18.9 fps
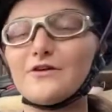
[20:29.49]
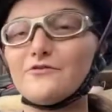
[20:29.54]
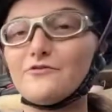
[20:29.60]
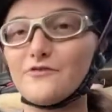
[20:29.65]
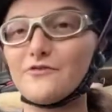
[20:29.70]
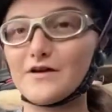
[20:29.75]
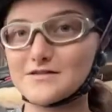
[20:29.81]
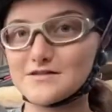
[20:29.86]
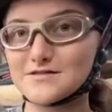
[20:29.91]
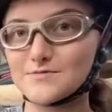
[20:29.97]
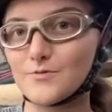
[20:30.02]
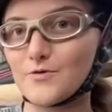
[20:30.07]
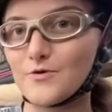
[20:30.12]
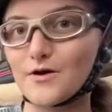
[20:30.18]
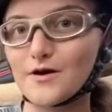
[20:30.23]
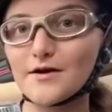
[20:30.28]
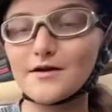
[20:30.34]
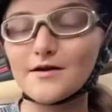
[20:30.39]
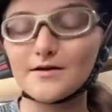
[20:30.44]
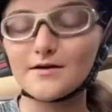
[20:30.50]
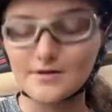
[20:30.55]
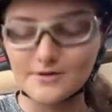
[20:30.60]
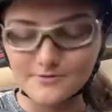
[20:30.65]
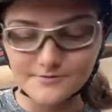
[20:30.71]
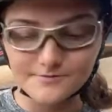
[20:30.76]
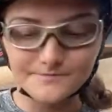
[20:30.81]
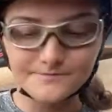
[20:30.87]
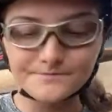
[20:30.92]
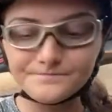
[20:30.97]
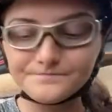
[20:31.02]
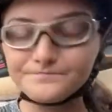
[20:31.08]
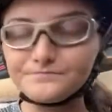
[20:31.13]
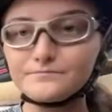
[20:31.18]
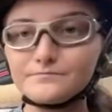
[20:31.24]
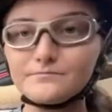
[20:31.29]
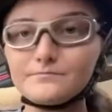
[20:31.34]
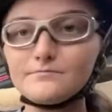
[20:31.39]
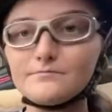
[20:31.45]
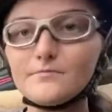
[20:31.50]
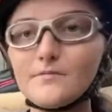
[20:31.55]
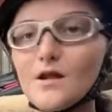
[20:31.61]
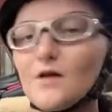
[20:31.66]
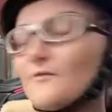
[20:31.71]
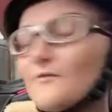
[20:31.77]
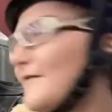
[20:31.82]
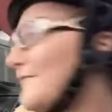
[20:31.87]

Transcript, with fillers: fun sport, you know? Right,